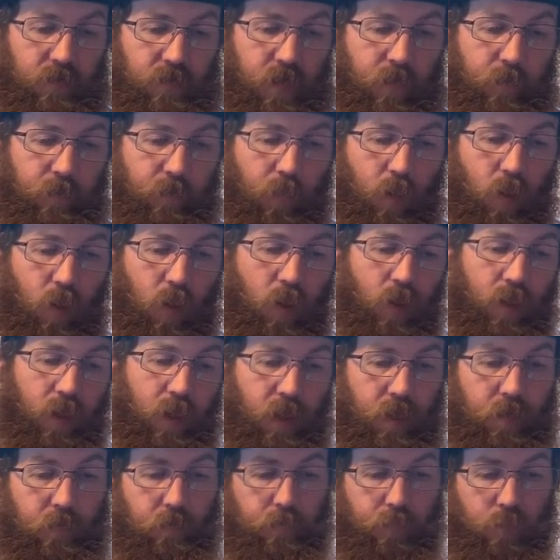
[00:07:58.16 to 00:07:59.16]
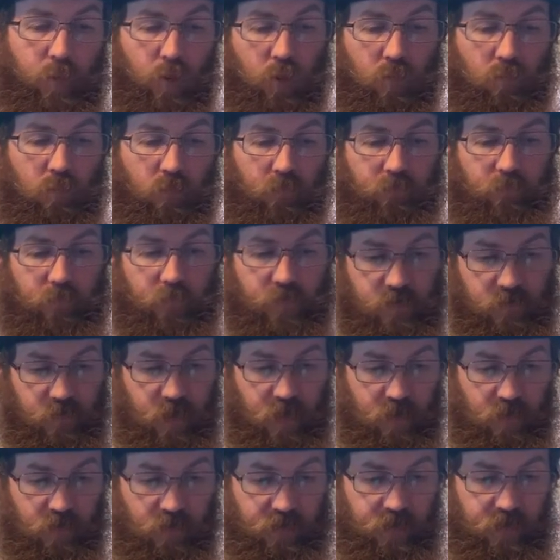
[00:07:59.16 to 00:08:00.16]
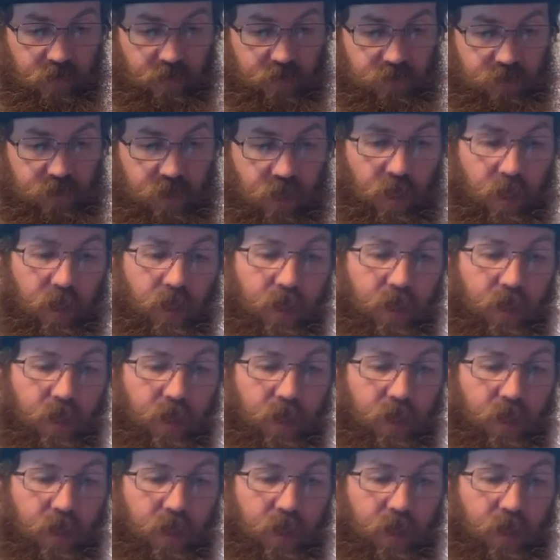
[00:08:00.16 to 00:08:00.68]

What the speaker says: They bought a blue refrigerator dish.